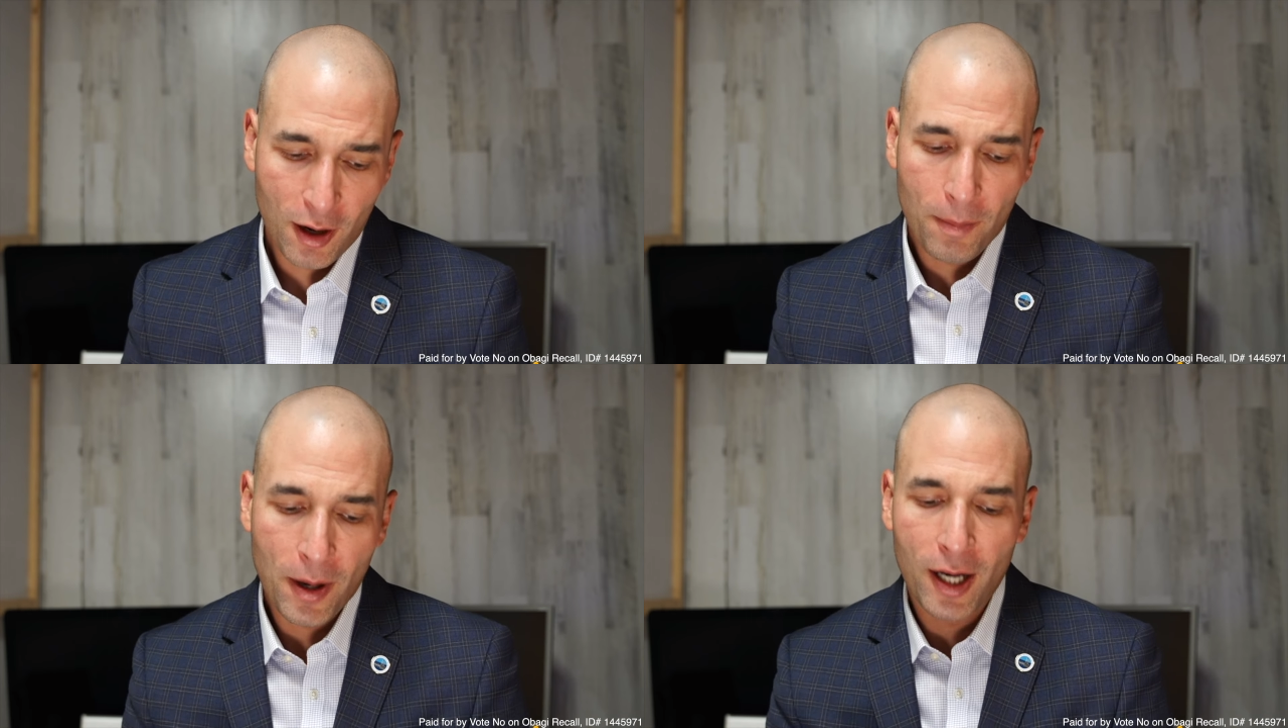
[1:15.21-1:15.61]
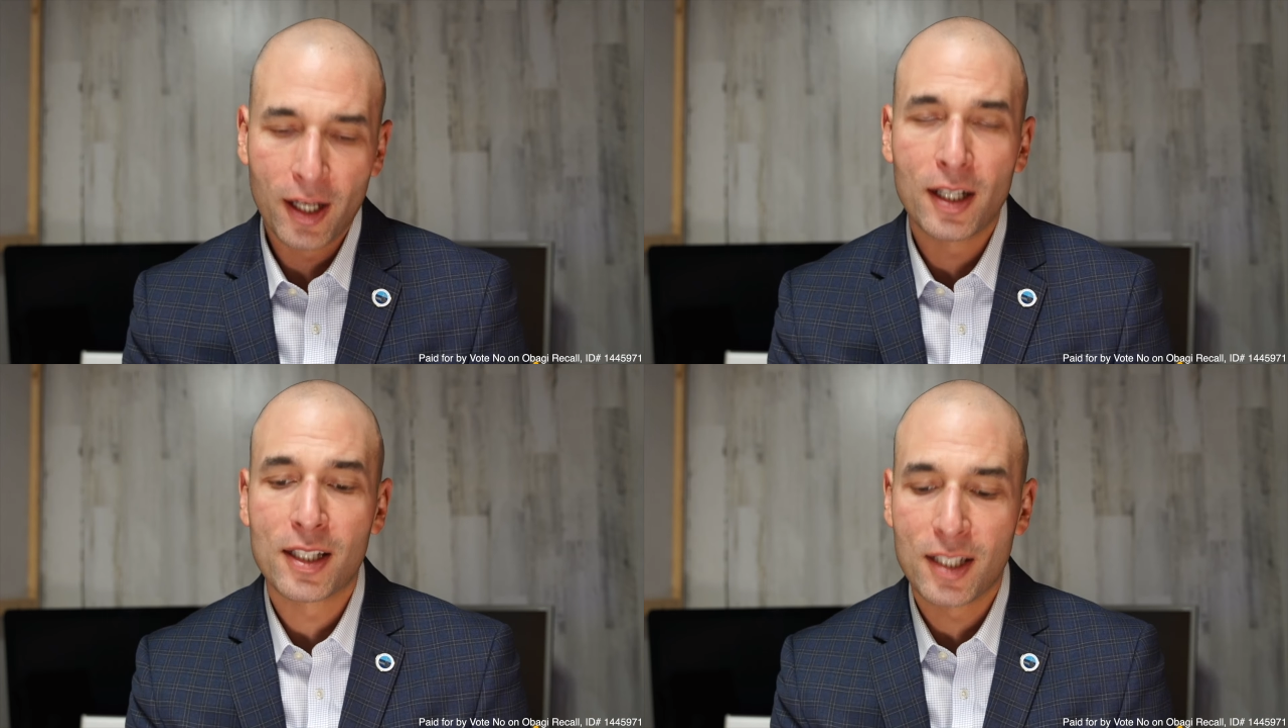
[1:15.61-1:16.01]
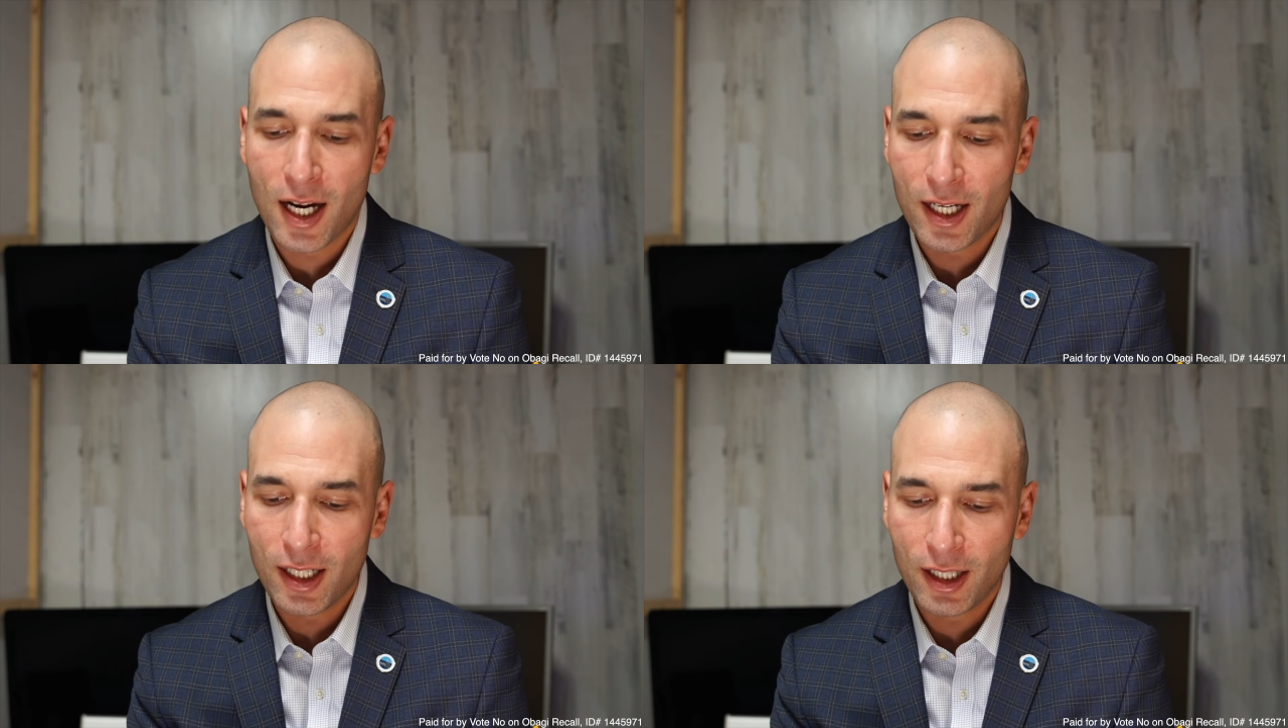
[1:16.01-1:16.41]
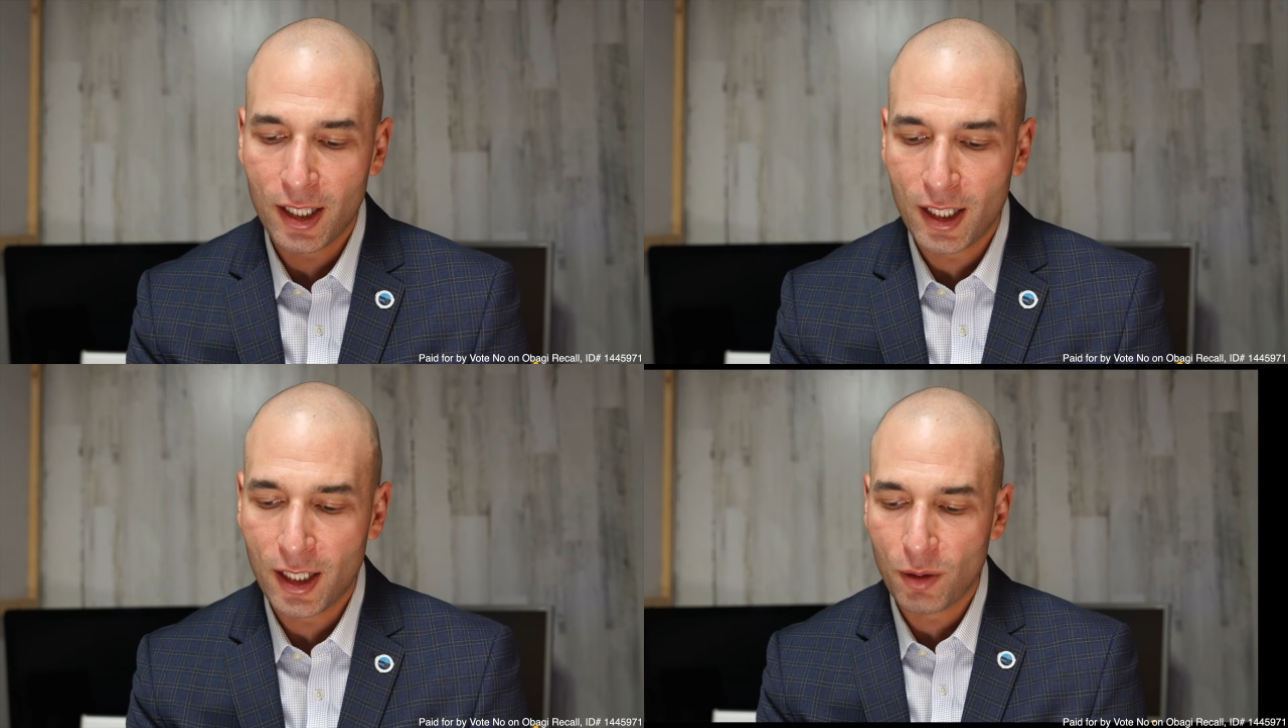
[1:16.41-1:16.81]
by signing
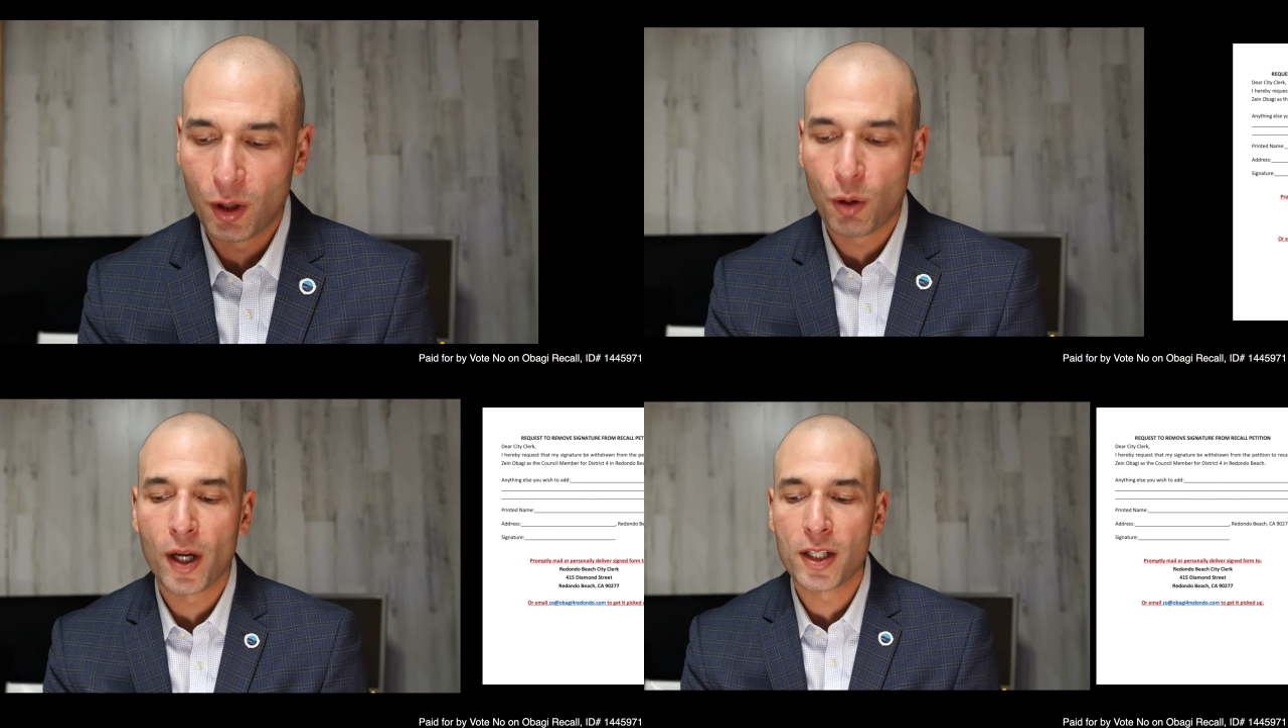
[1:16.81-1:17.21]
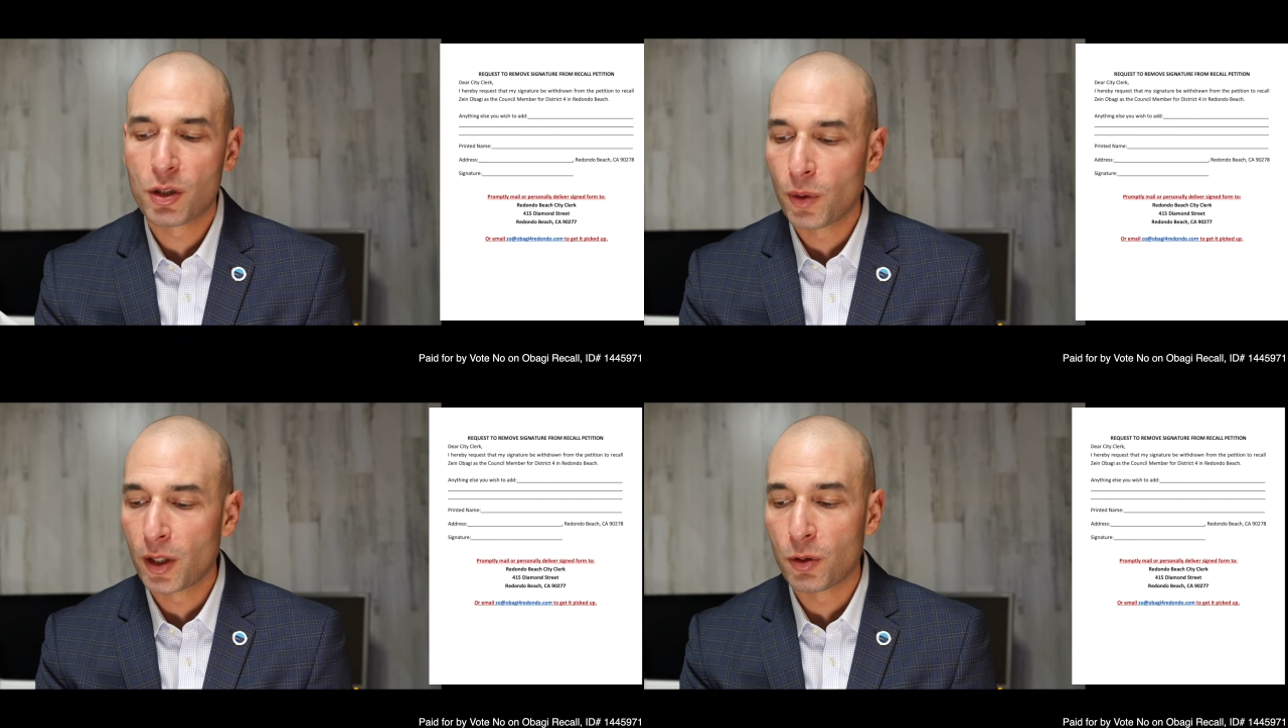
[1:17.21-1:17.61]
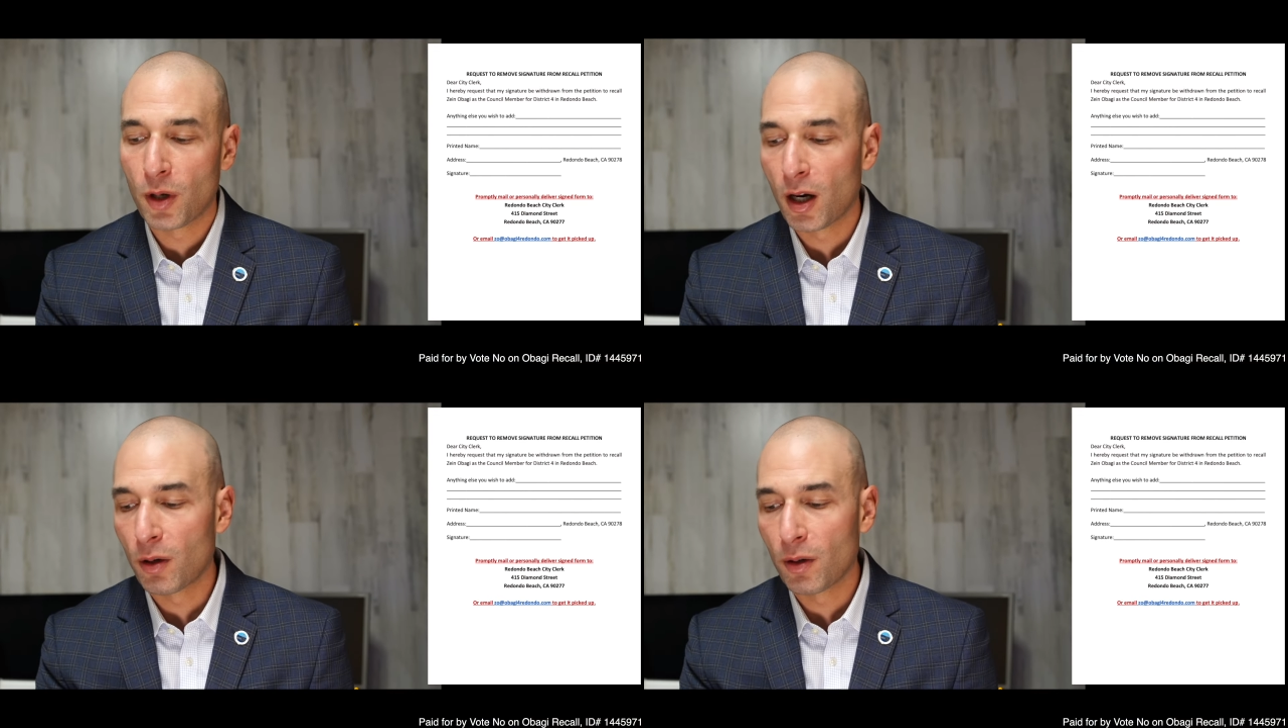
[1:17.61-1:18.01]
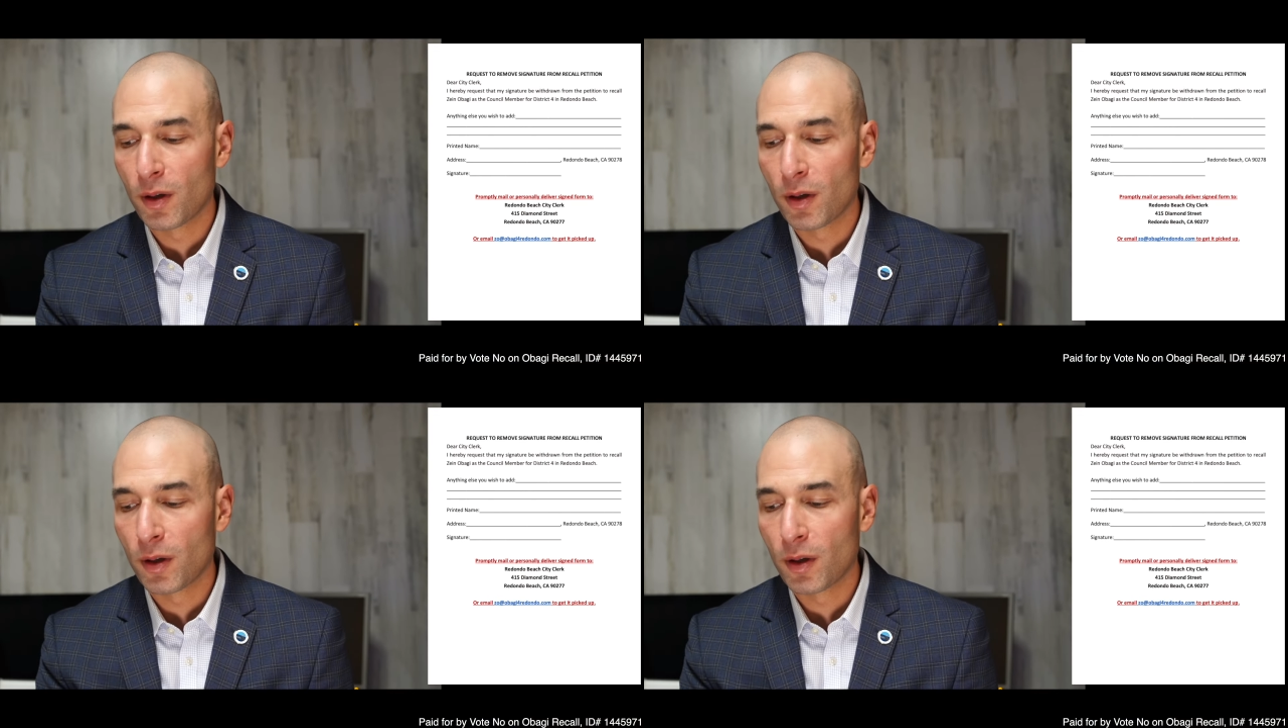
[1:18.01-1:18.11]
the request to withdraw